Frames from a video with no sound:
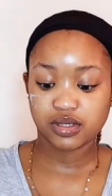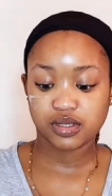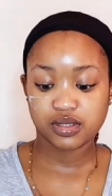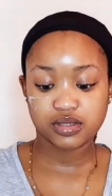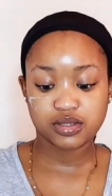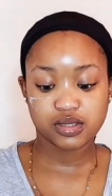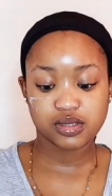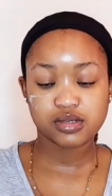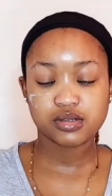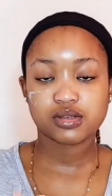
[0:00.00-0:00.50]

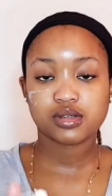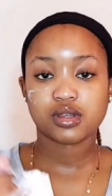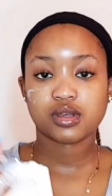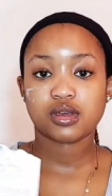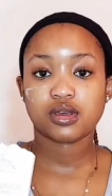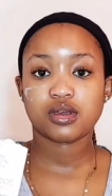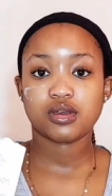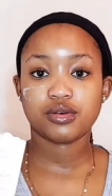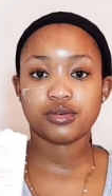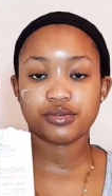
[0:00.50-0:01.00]
this is
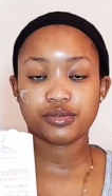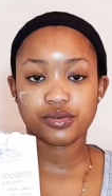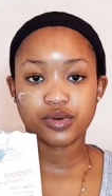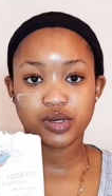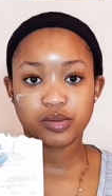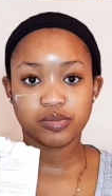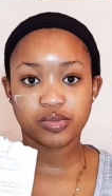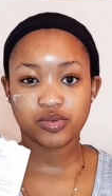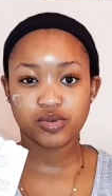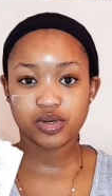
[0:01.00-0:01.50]
the
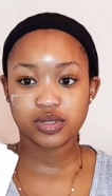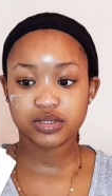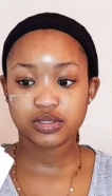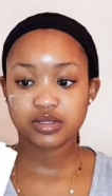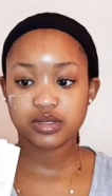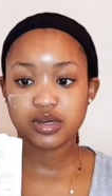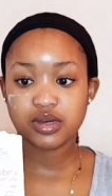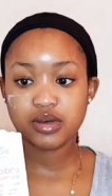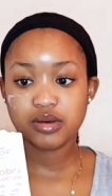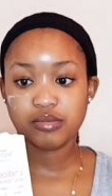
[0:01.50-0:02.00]

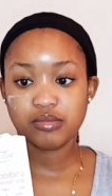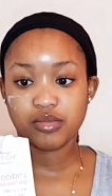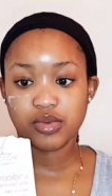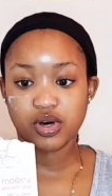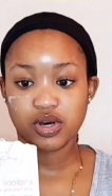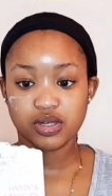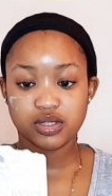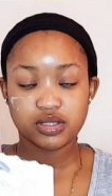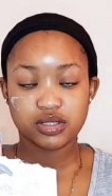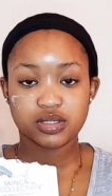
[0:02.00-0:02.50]
Rooibos
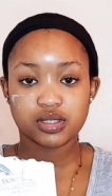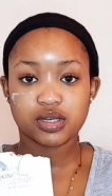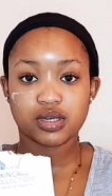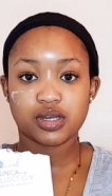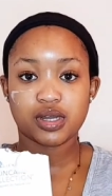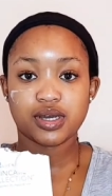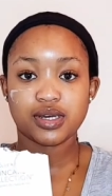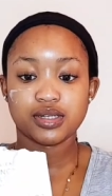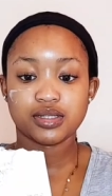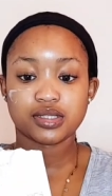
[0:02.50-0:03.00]
mask. It
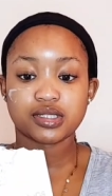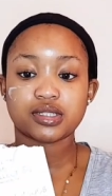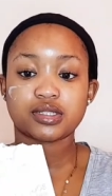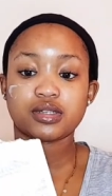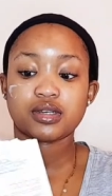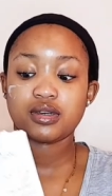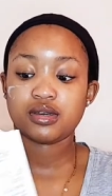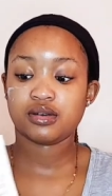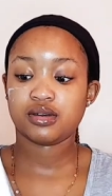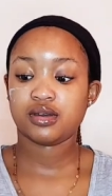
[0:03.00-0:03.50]
has